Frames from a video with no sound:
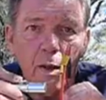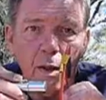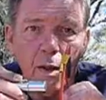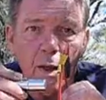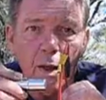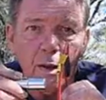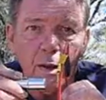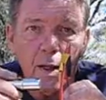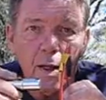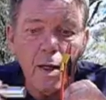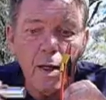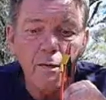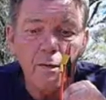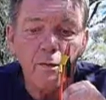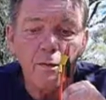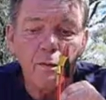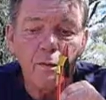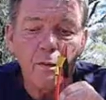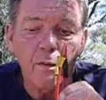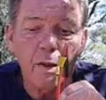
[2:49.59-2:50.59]
And as
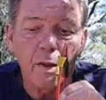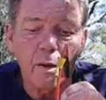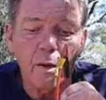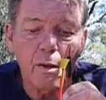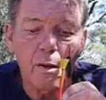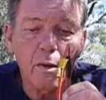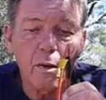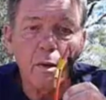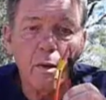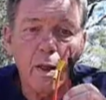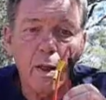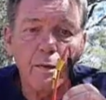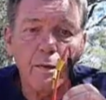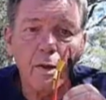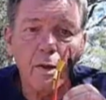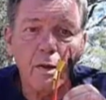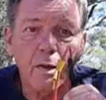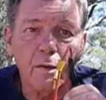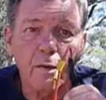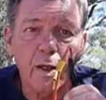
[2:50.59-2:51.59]
a
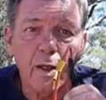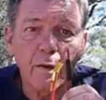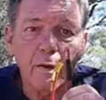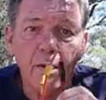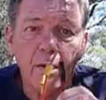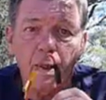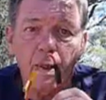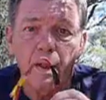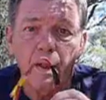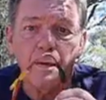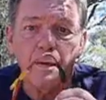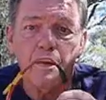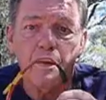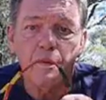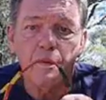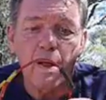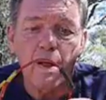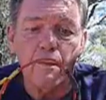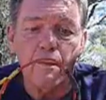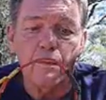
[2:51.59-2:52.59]
conductor enters
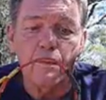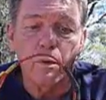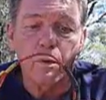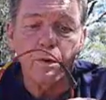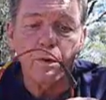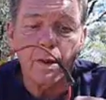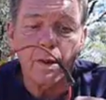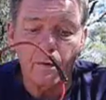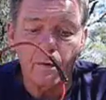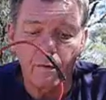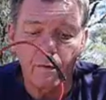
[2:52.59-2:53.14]
that vortex,